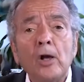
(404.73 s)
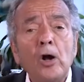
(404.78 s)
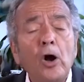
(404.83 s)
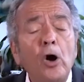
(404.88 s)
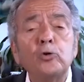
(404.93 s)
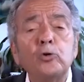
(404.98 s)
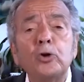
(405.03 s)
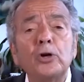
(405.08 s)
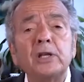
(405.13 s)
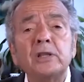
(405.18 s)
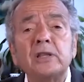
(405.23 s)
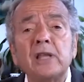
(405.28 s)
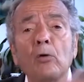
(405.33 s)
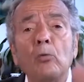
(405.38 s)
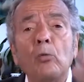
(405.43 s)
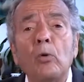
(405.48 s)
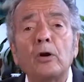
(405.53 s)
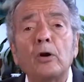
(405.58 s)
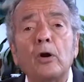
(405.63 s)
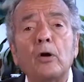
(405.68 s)
Oh, look at that
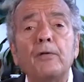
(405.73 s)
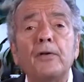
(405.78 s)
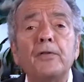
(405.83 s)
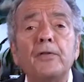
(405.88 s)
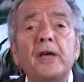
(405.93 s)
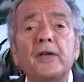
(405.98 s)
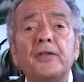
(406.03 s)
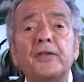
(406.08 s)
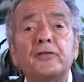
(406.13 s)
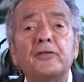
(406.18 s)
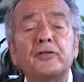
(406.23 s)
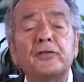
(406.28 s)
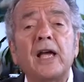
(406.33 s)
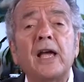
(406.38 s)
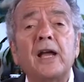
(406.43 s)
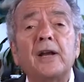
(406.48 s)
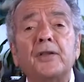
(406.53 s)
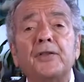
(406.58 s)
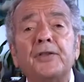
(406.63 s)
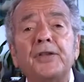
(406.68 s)
one over there. That's the
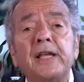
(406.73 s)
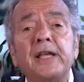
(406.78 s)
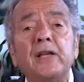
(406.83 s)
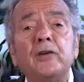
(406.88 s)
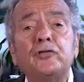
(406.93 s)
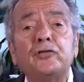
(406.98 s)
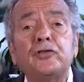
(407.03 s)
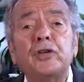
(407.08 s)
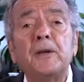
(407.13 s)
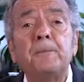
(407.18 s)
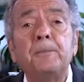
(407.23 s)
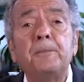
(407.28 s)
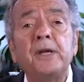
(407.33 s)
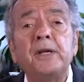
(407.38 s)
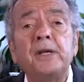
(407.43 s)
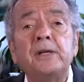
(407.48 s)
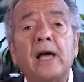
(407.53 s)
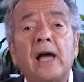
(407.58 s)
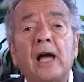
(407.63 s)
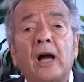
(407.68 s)
head of the
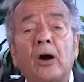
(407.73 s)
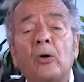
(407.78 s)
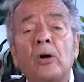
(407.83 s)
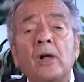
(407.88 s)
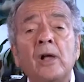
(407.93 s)
ECB now.